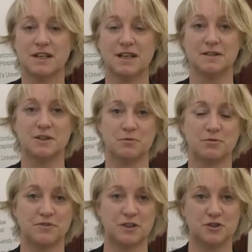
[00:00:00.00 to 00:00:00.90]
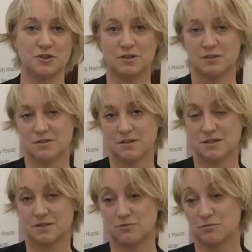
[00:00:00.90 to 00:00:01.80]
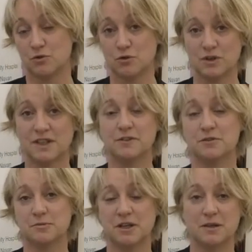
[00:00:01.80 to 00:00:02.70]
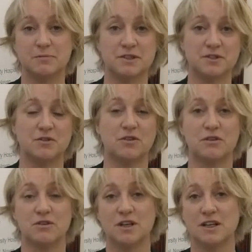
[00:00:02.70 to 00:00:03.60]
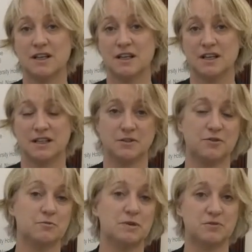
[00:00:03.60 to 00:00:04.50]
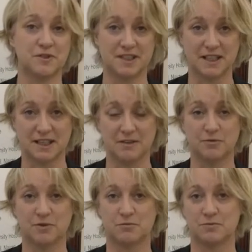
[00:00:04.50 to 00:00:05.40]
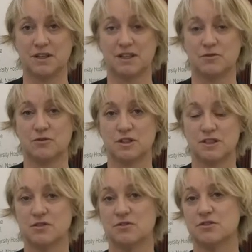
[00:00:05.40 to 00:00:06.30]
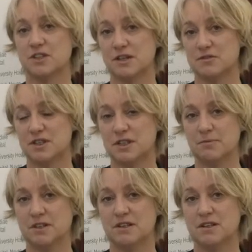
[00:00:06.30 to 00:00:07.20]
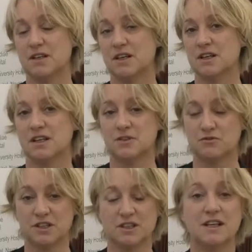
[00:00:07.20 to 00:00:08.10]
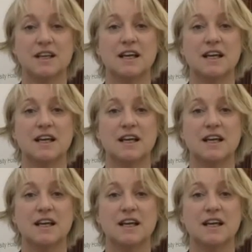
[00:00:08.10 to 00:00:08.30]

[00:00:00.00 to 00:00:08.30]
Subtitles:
healthcare professional's role in their department or another member of staff, whether it be like orderly security, housekeeping, catering,